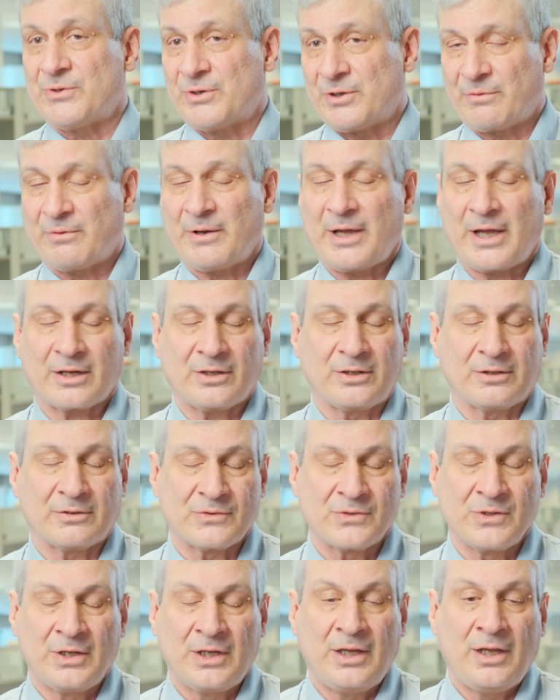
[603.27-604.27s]
or
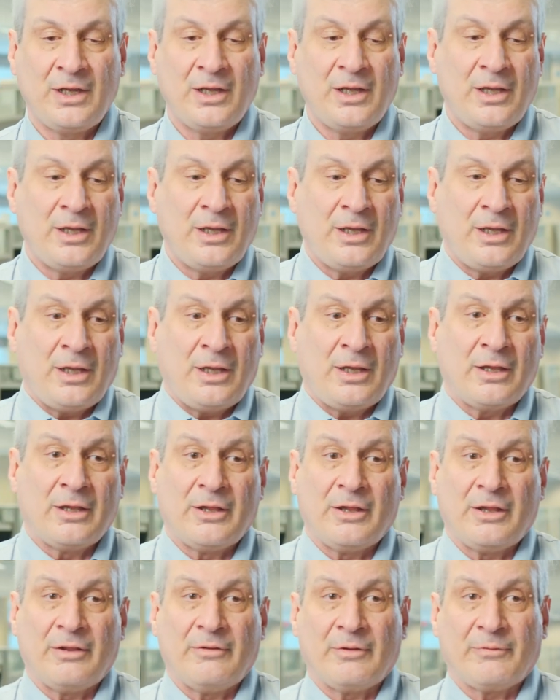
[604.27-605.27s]
diffractives.
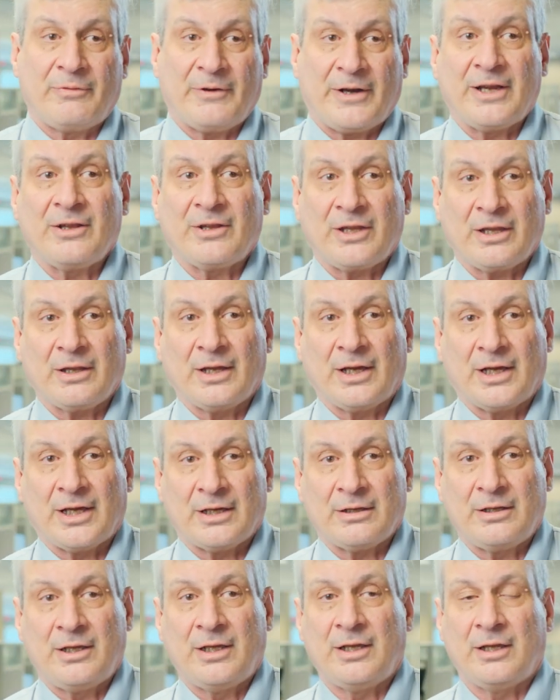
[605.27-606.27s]
Finally,
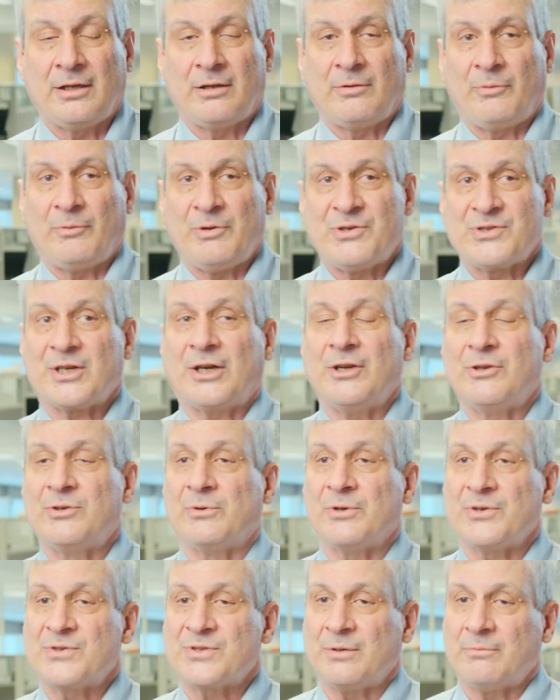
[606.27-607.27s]
uh, we started
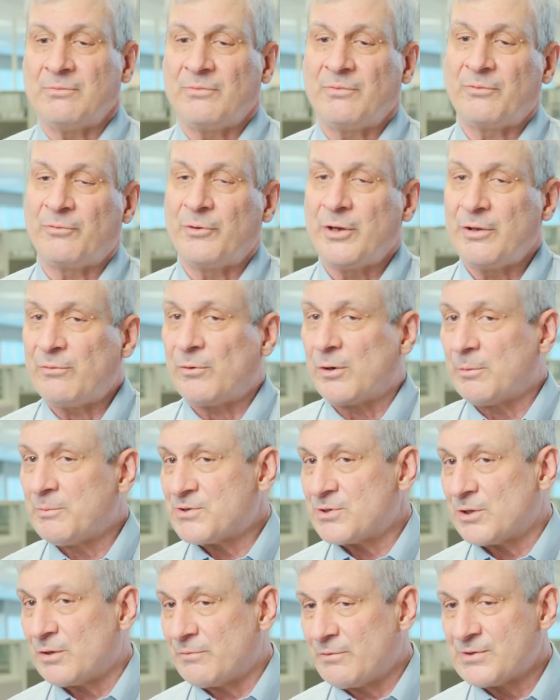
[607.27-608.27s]
doing some freeform
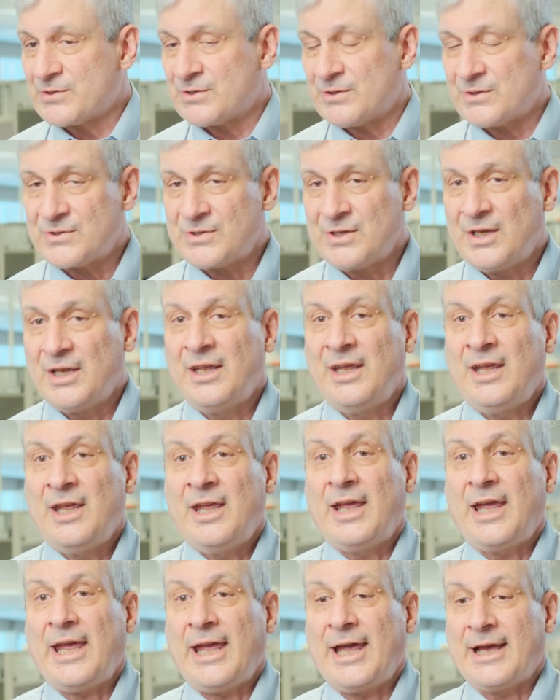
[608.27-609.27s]
surfaces
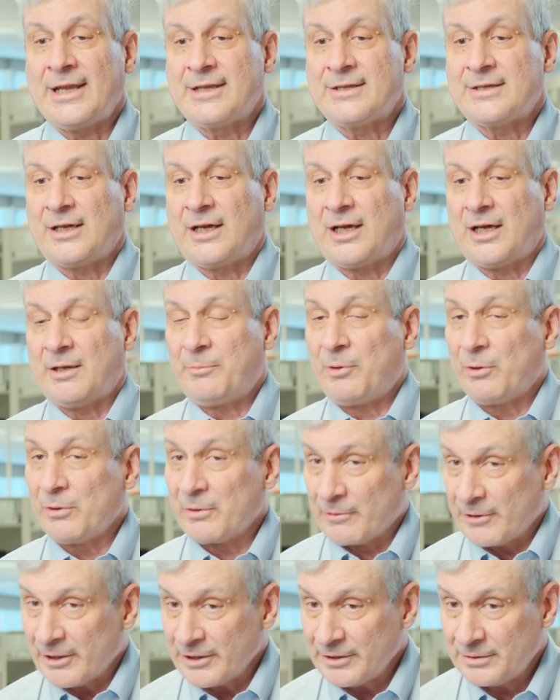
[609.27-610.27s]
at uh,
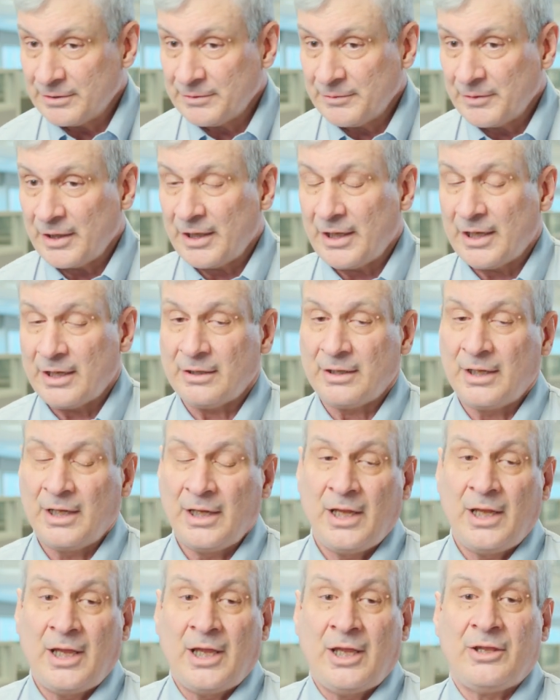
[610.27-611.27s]
Polaroid. And
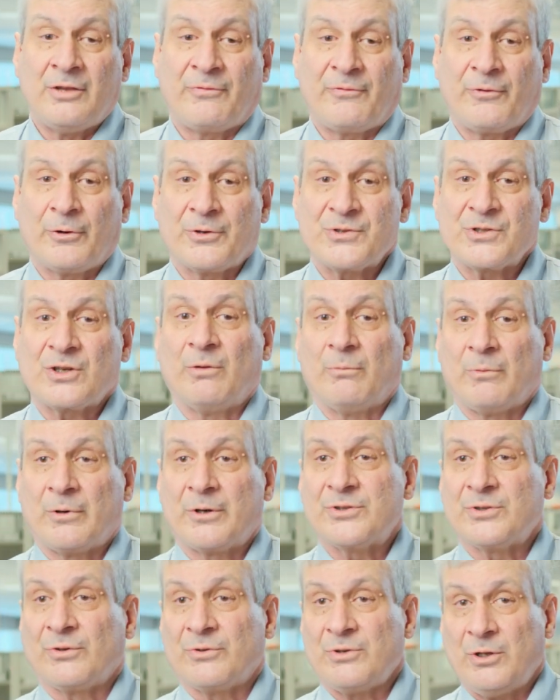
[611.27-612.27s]
the first
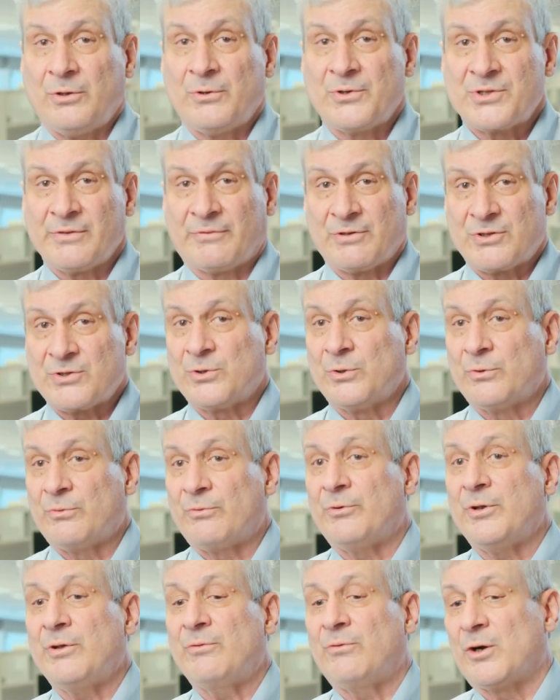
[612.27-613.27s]
commercial use of a true
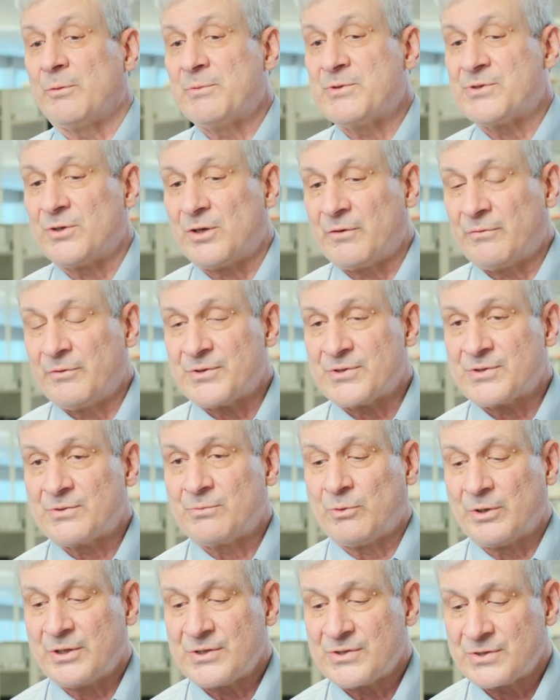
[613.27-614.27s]
freeform
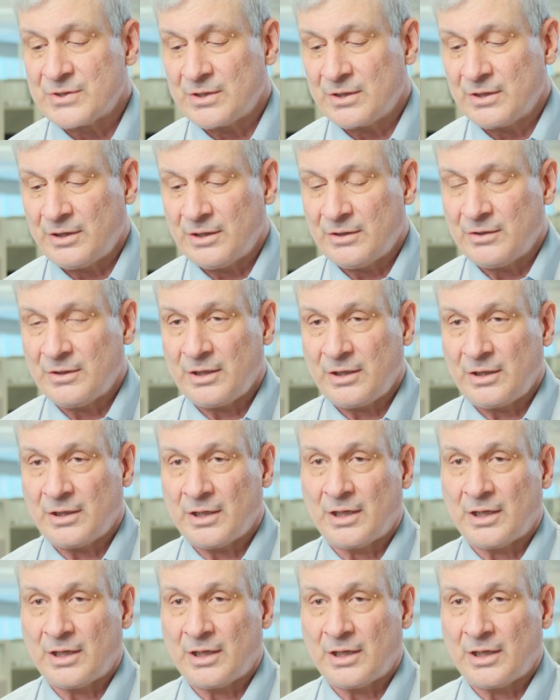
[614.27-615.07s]
surface was in the